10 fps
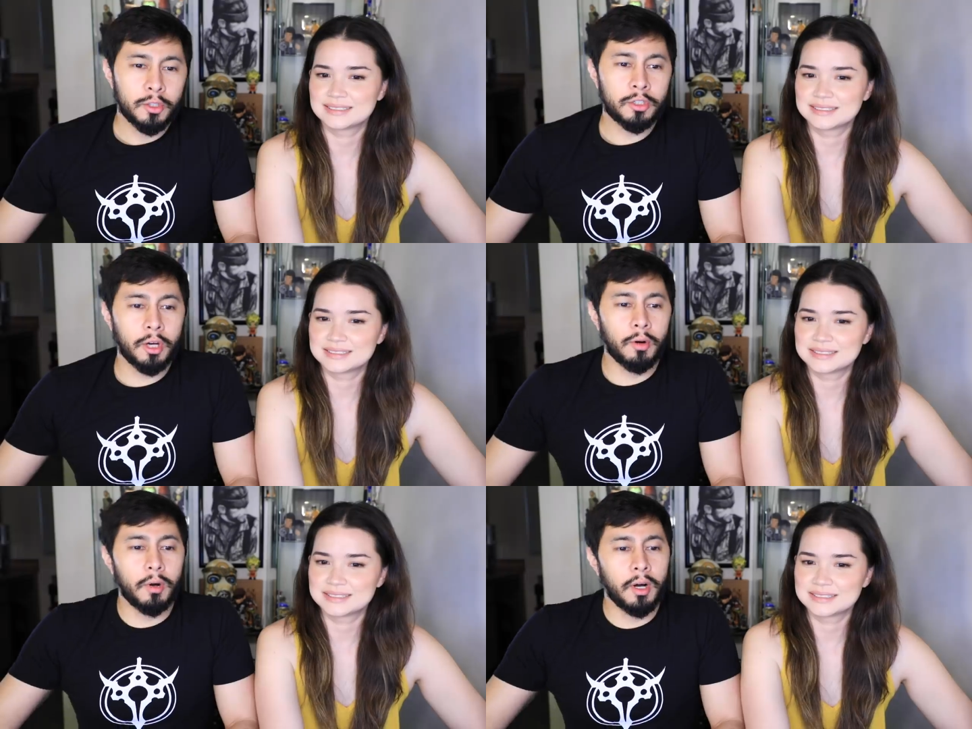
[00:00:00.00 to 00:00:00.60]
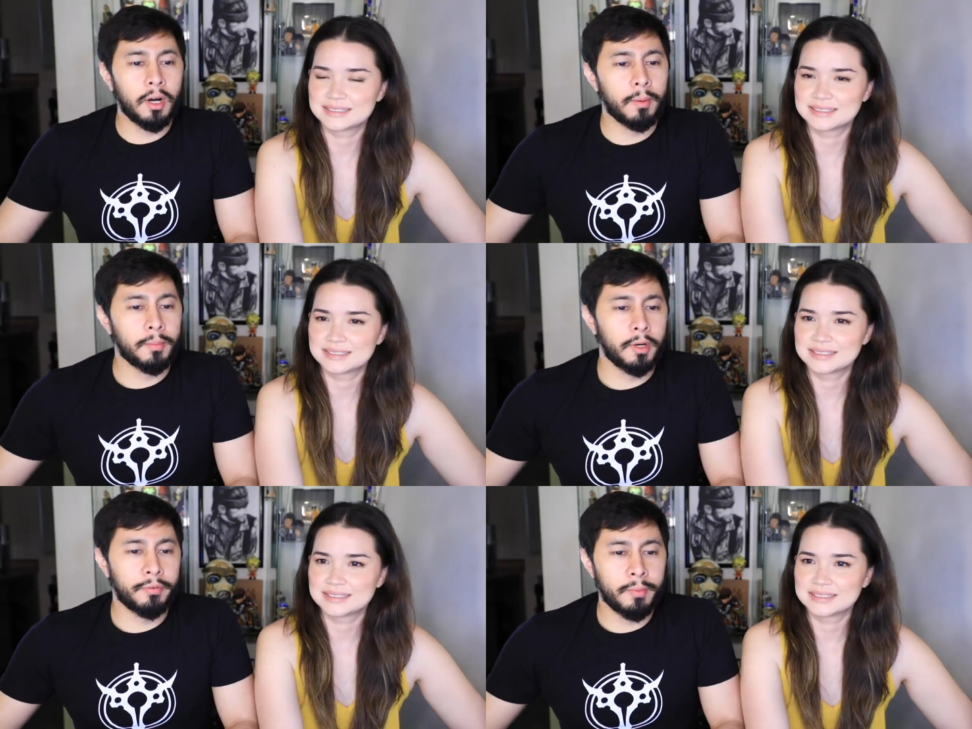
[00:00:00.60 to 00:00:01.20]
Speaker 1: So,
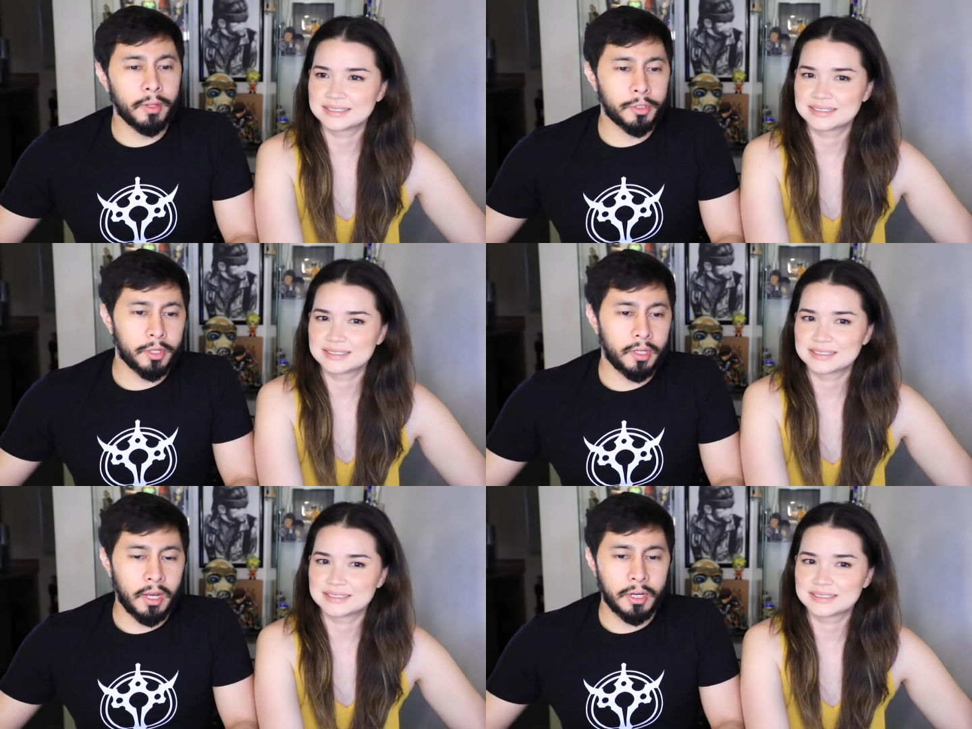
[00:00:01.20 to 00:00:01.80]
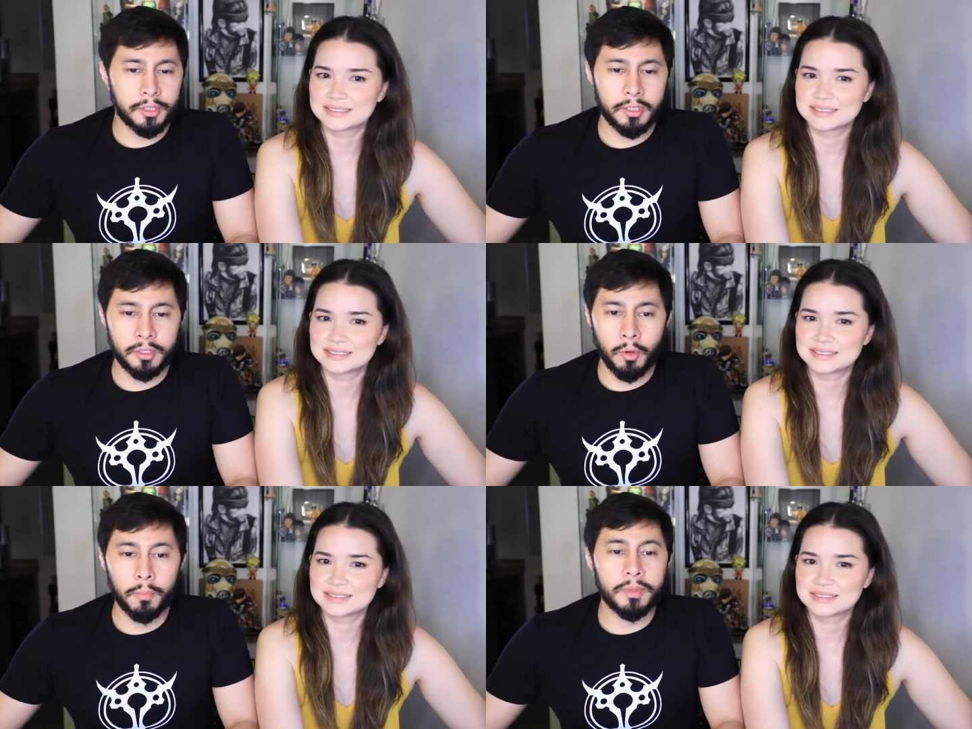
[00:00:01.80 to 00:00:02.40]
um, Naveen Polishetty
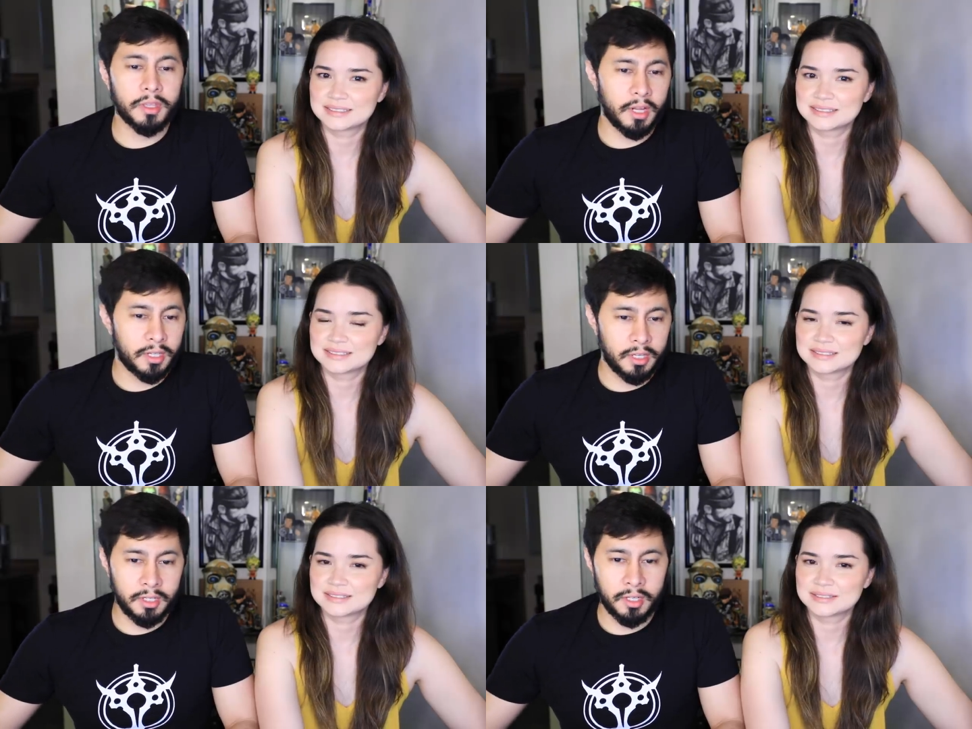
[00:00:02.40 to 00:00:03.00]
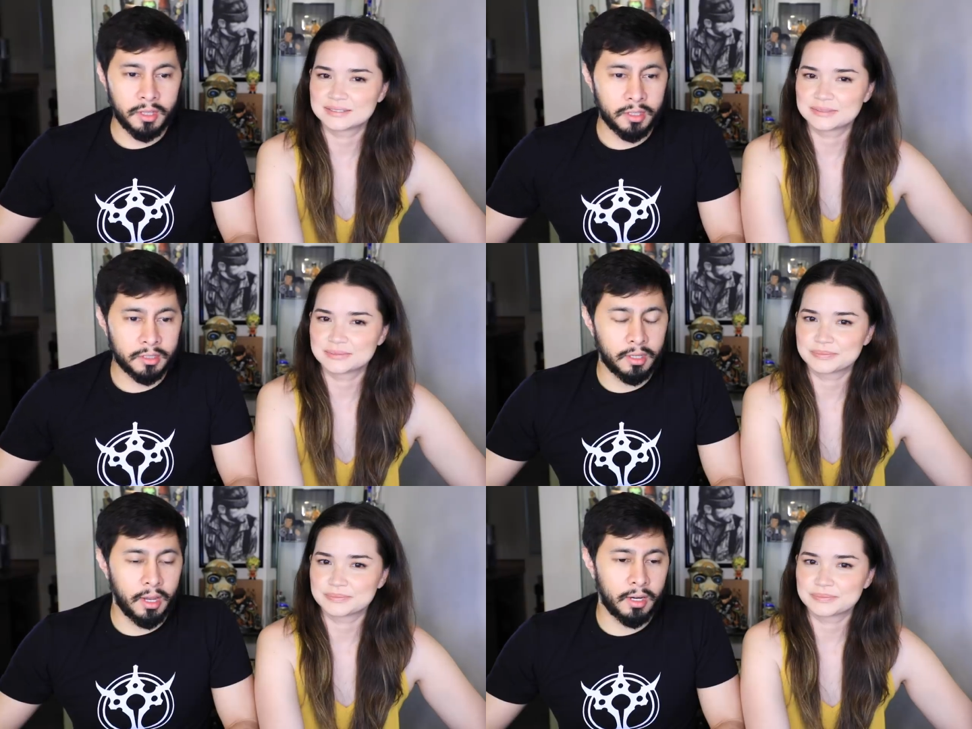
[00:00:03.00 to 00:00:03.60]
actually told me that he did
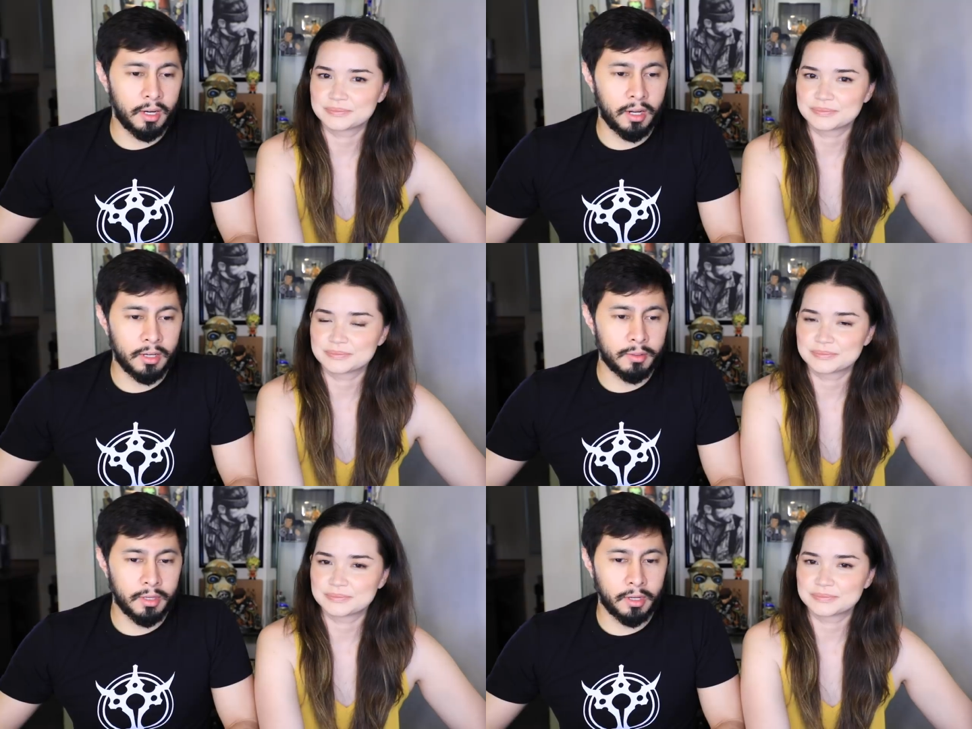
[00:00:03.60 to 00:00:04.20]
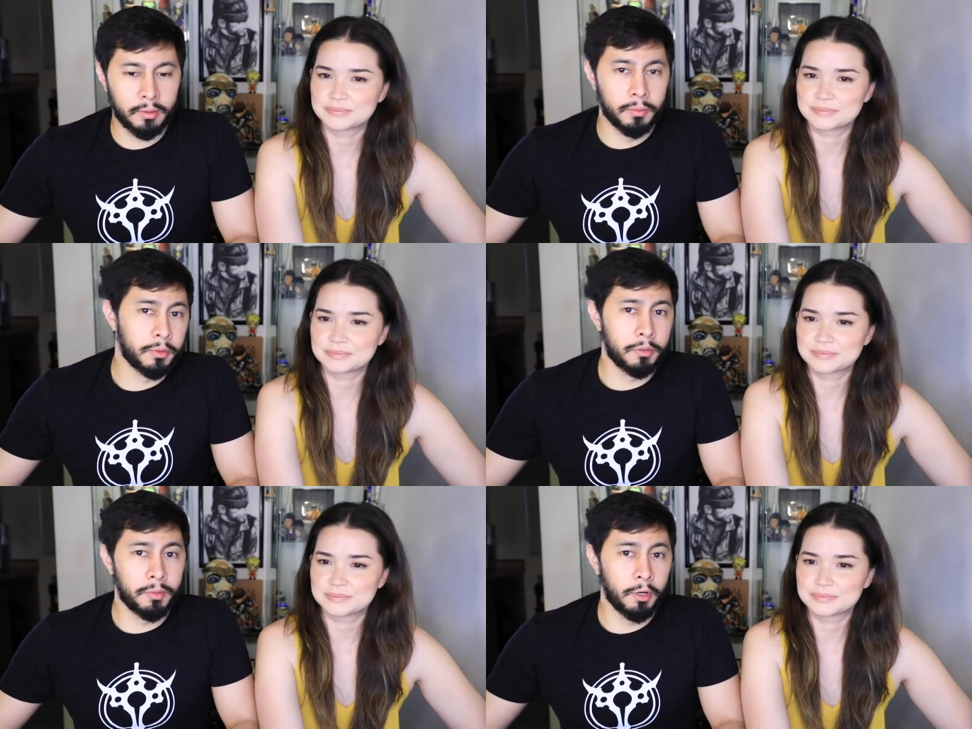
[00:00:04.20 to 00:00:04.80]
this and he was like,
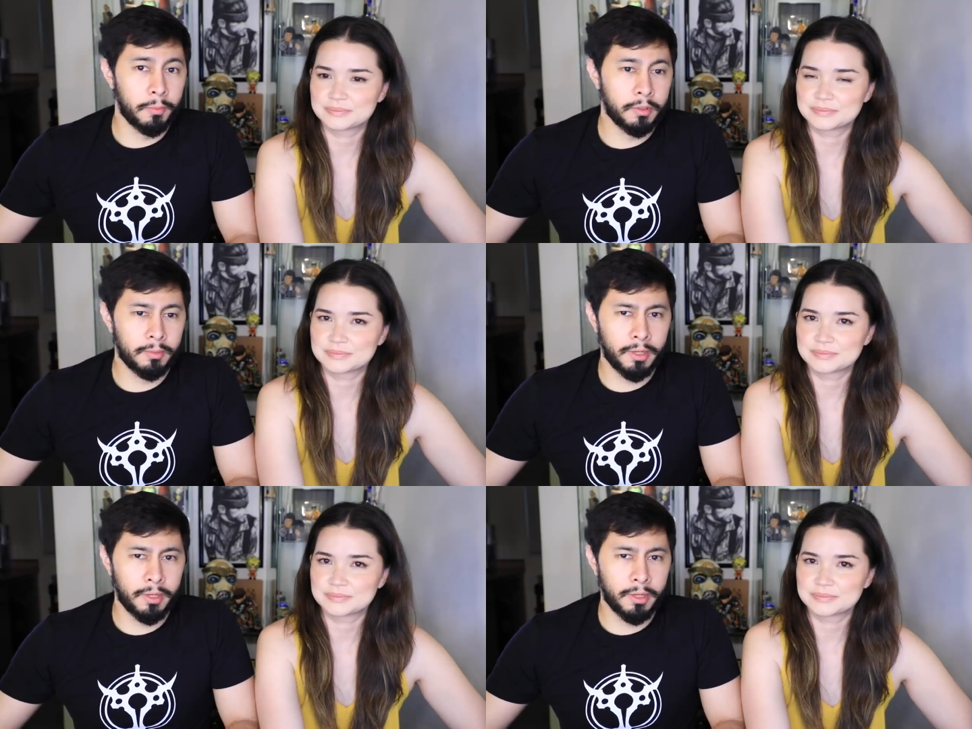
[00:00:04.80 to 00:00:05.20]
would you be open to it?